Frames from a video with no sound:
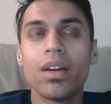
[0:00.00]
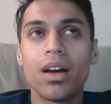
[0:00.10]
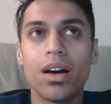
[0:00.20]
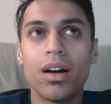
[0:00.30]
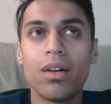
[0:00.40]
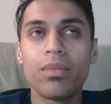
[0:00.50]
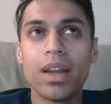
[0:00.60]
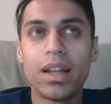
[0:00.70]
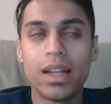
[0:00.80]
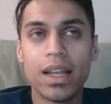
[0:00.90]
and
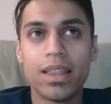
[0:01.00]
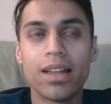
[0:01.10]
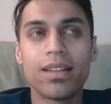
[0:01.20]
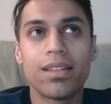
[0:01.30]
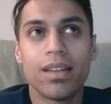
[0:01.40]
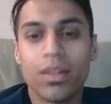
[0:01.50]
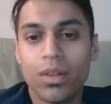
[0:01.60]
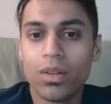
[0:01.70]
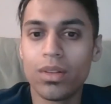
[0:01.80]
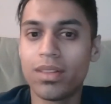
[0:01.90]
in that
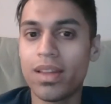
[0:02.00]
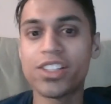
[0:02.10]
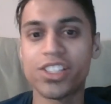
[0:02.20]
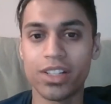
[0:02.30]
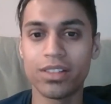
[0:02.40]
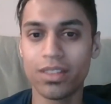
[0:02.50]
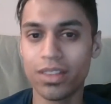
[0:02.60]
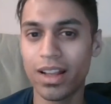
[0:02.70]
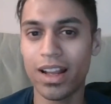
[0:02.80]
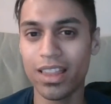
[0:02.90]
single session,
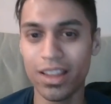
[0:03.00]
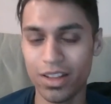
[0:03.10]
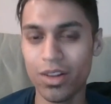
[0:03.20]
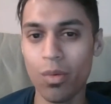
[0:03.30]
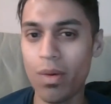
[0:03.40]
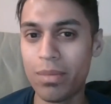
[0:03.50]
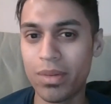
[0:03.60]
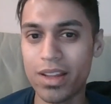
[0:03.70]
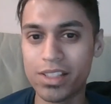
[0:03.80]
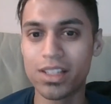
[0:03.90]
like kind of like, you know, a web
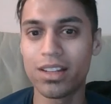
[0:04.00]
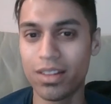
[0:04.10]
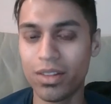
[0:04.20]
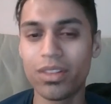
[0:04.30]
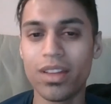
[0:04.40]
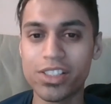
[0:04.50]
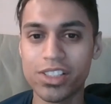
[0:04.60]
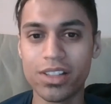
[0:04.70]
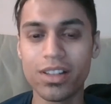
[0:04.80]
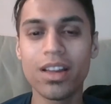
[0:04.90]
session, a single
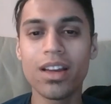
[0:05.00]
session,